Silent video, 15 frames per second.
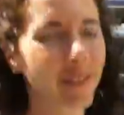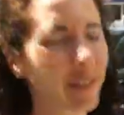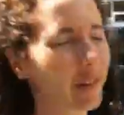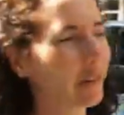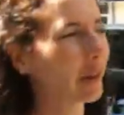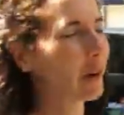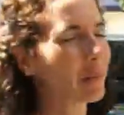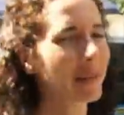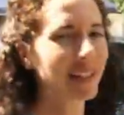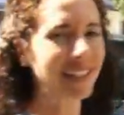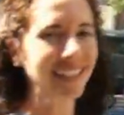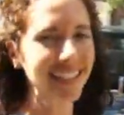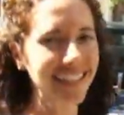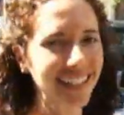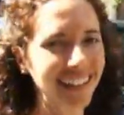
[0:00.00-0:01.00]
I grew up in
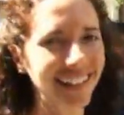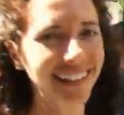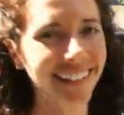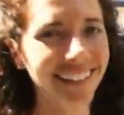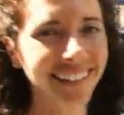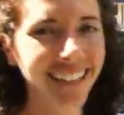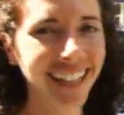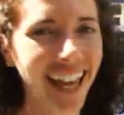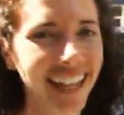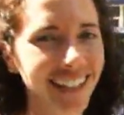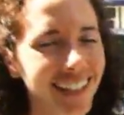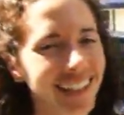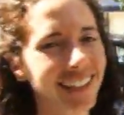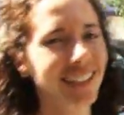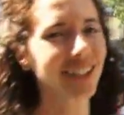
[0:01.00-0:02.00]
India,
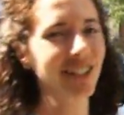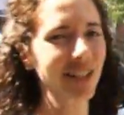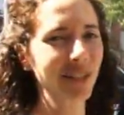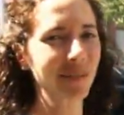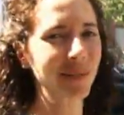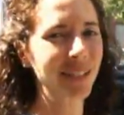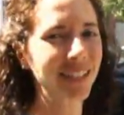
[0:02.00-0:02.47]
Kenya, and Egypt.